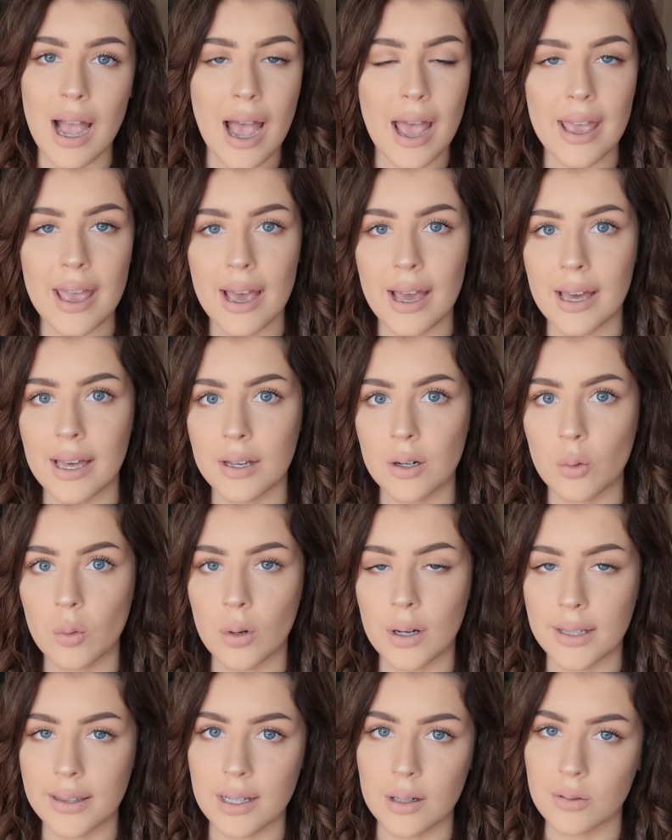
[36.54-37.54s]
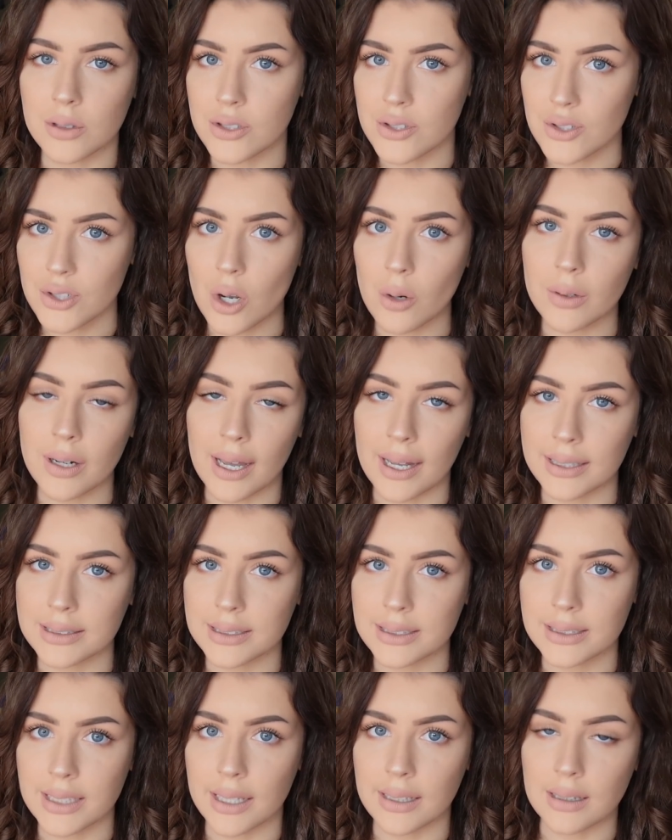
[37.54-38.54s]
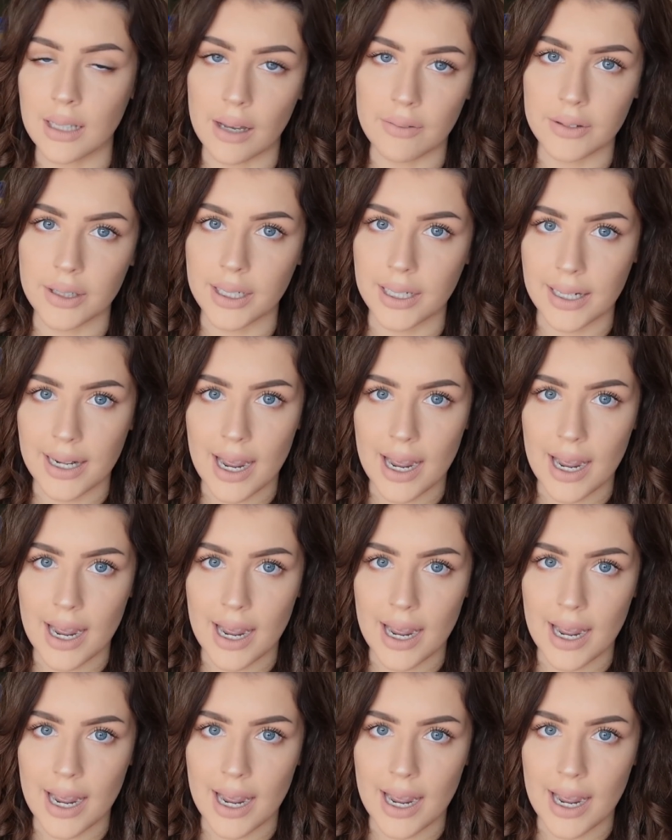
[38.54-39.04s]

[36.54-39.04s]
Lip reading: I had one that was so nice and loving